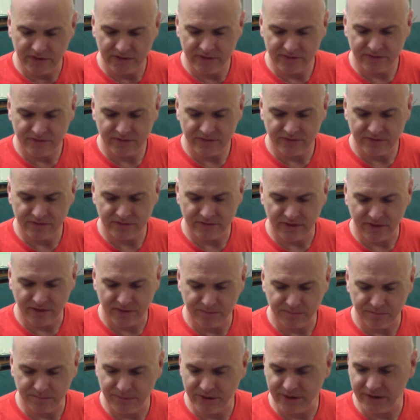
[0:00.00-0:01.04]
It's like
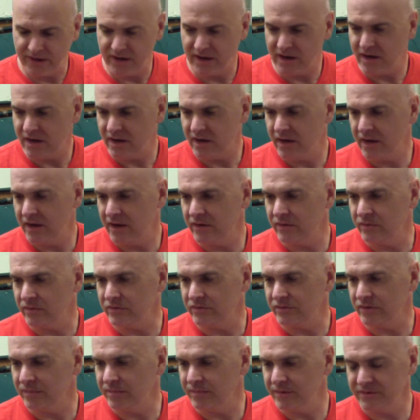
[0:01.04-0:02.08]
pecan or
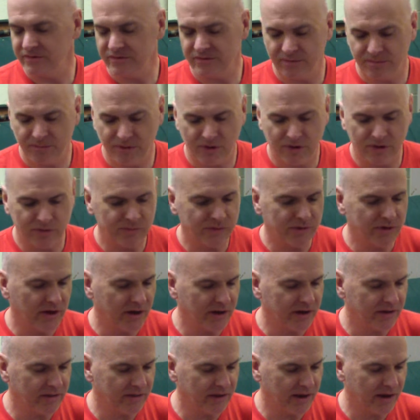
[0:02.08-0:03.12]
something, some hardwood
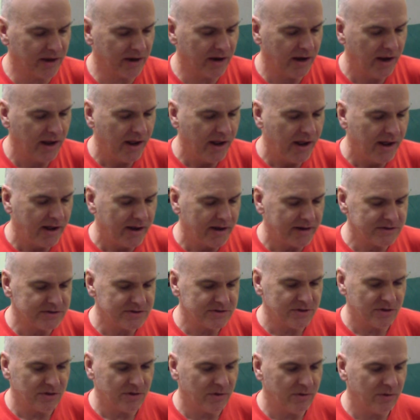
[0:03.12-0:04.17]
like that. And
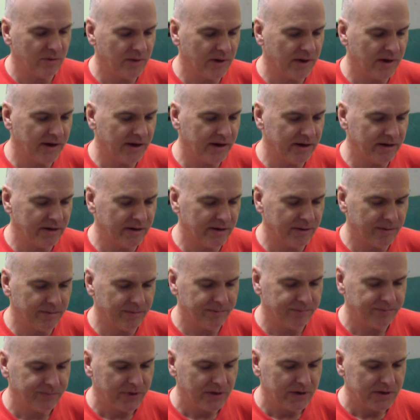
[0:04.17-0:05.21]
so I
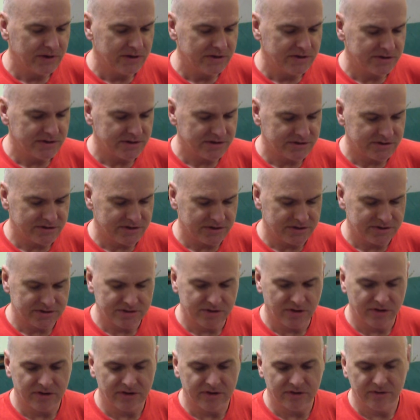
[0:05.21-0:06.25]
just
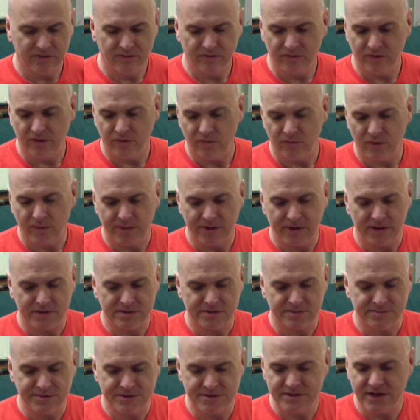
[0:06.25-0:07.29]
started rubbing on
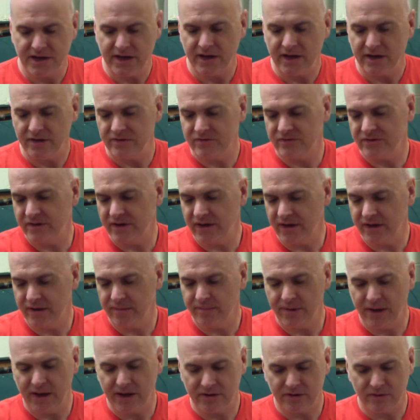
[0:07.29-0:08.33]
some stain just to take it
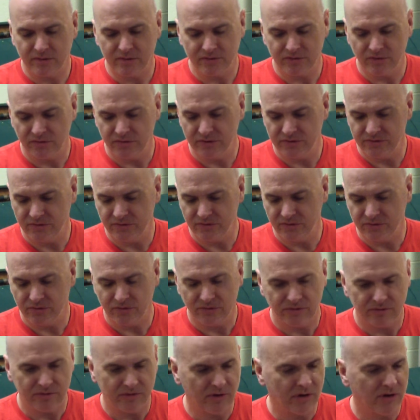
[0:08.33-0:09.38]
back to its original sort
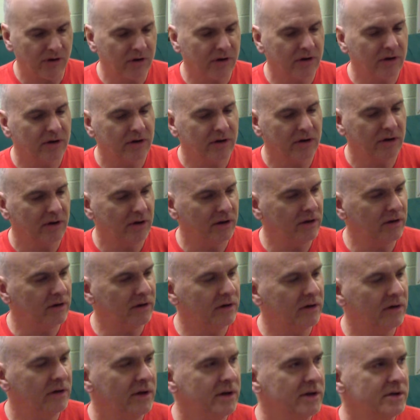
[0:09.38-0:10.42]
of dark color.